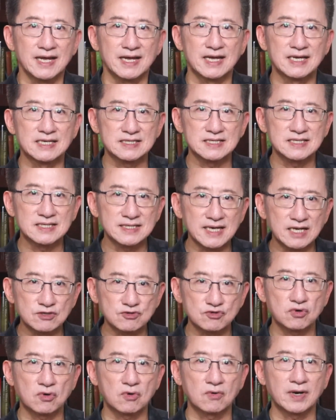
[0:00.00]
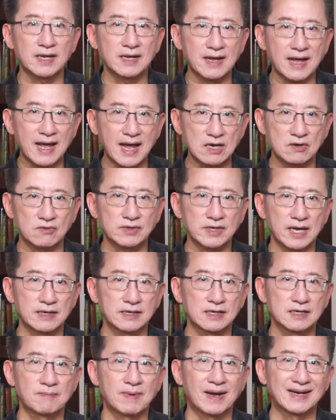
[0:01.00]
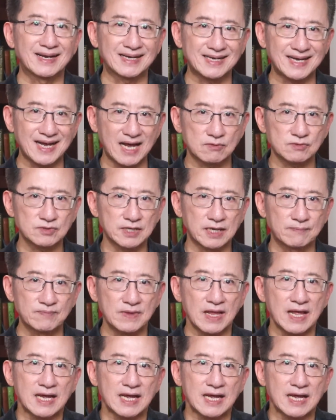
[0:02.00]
is centrally allocated by the county,